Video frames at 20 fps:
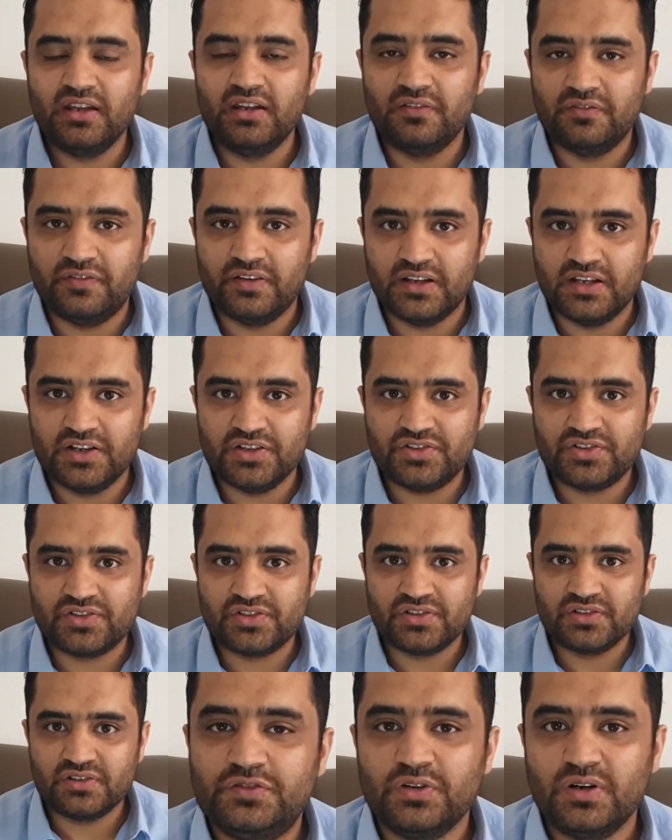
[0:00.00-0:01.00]
in a
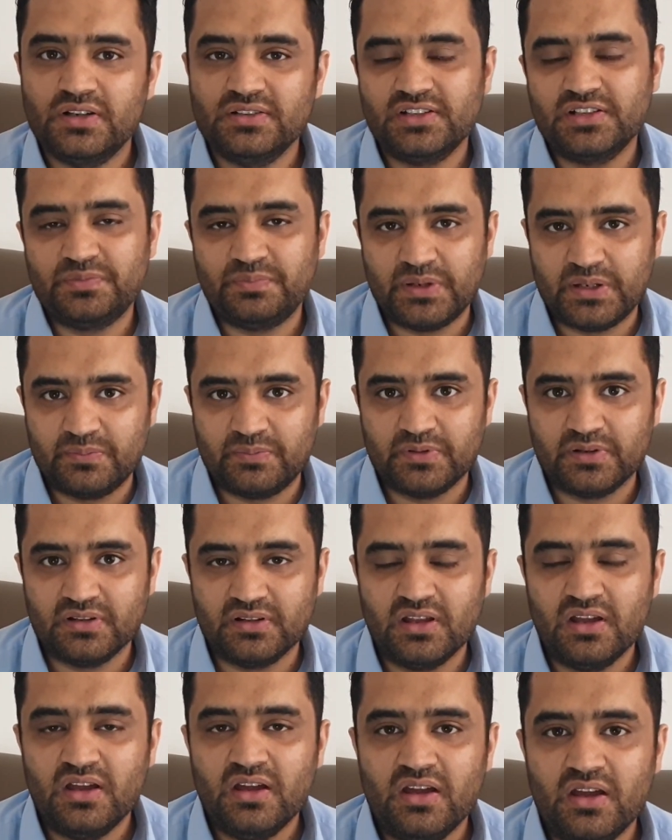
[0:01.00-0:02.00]
village of 200
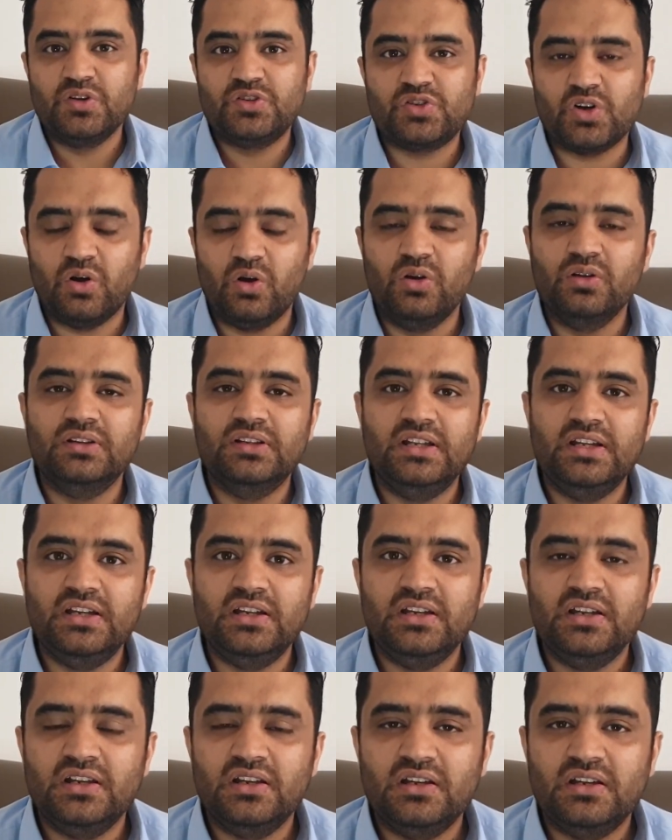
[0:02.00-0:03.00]
people in which
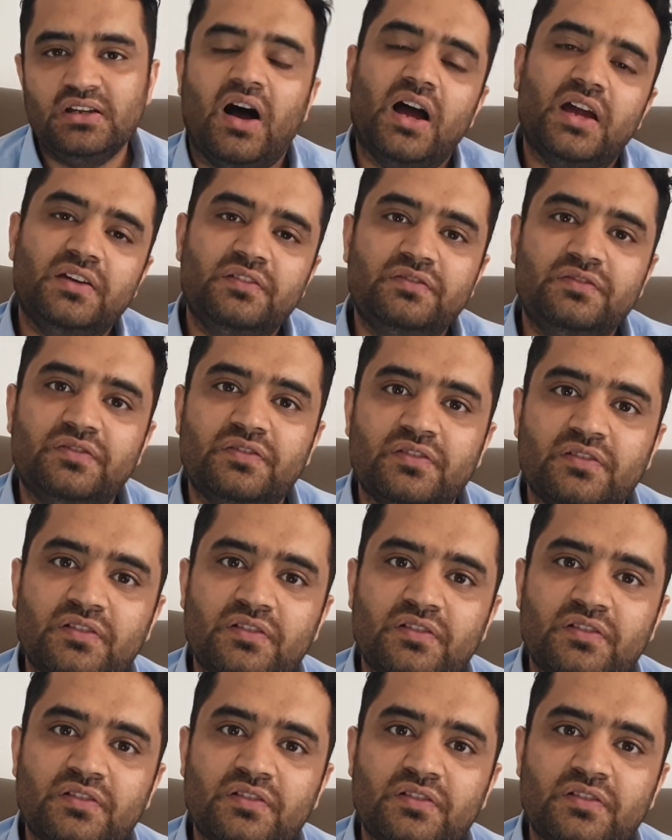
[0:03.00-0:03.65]
only 5